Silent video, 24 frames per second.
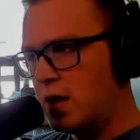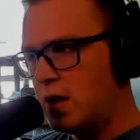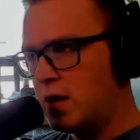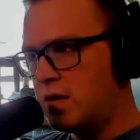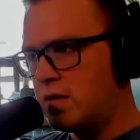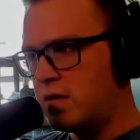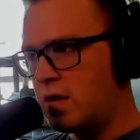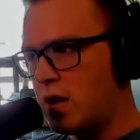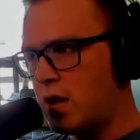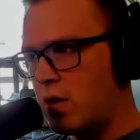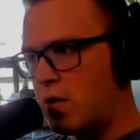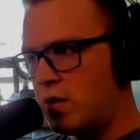
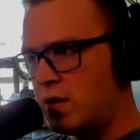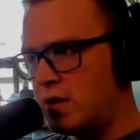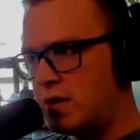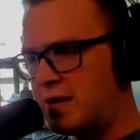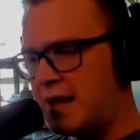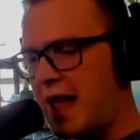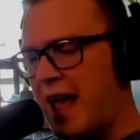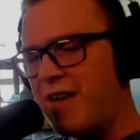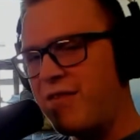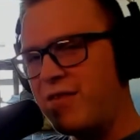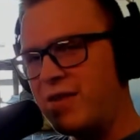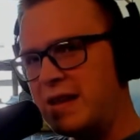So
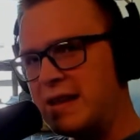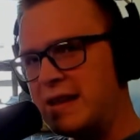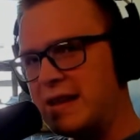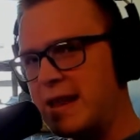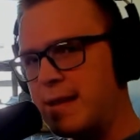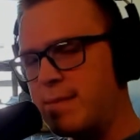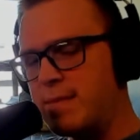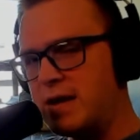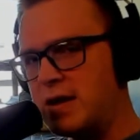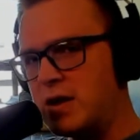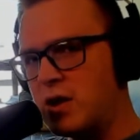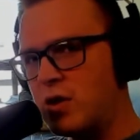definitely
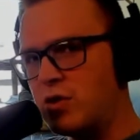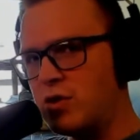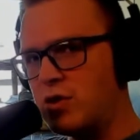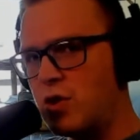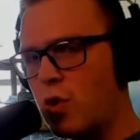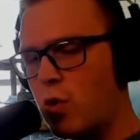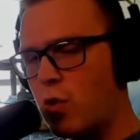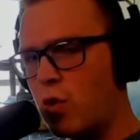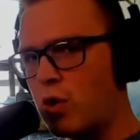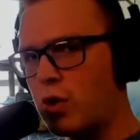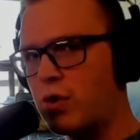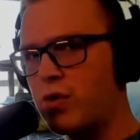let me know
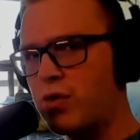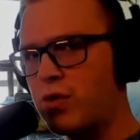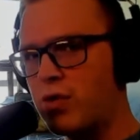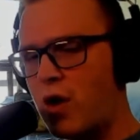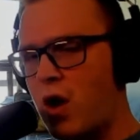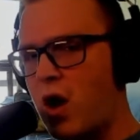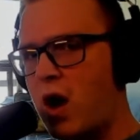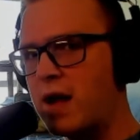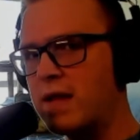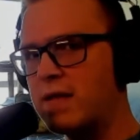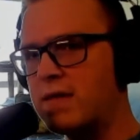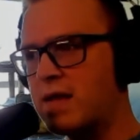your
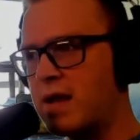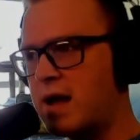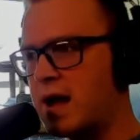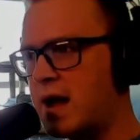thoughts